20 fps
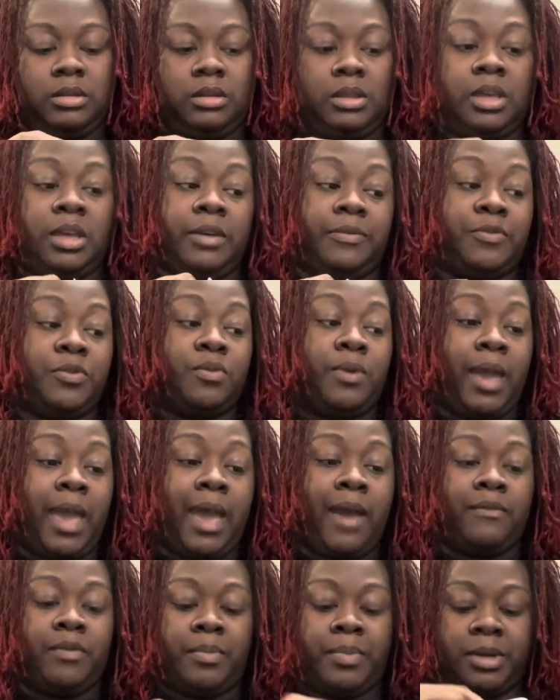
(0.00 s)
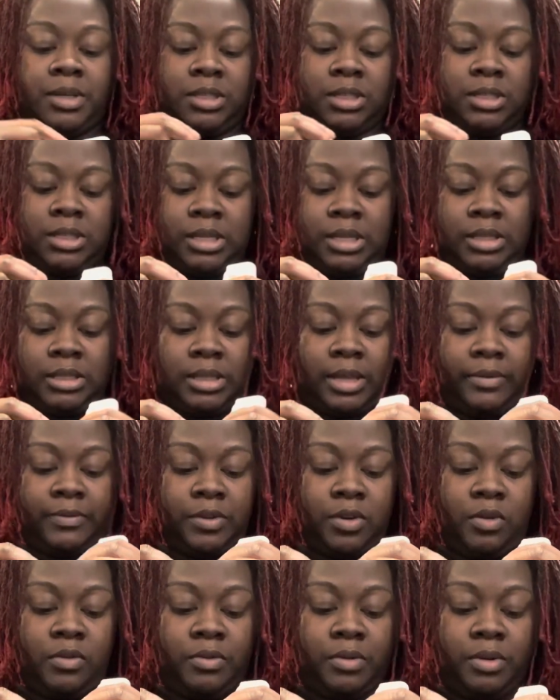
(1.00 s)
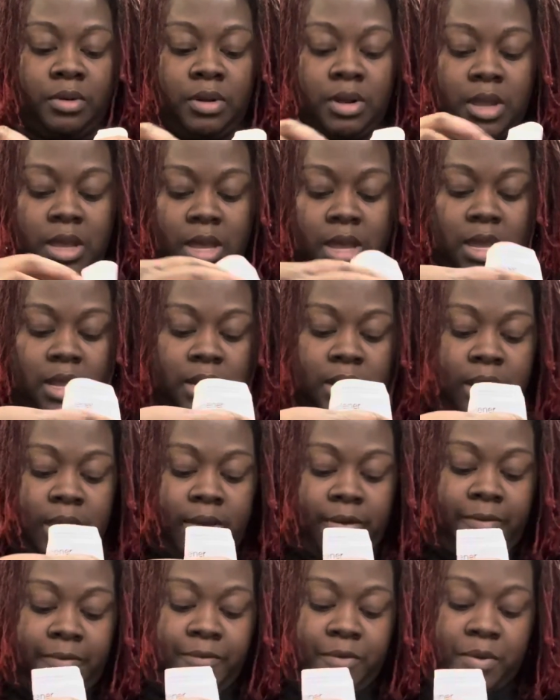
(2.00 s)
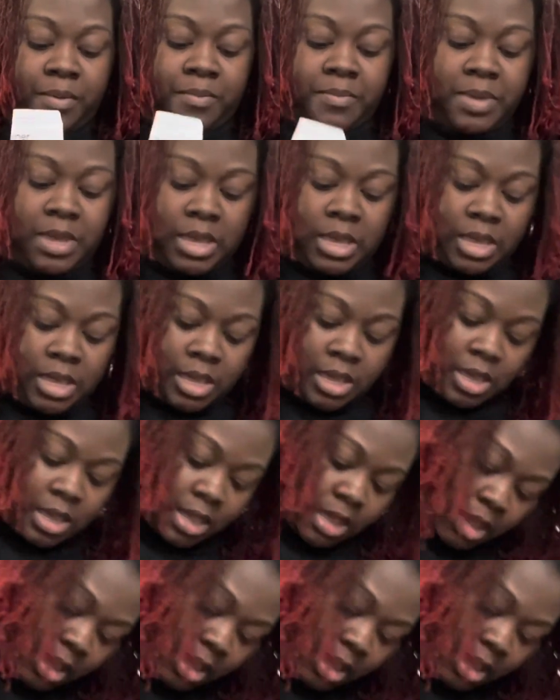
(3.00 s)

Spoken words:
if you have a bunch of seeds left over. Now, for me,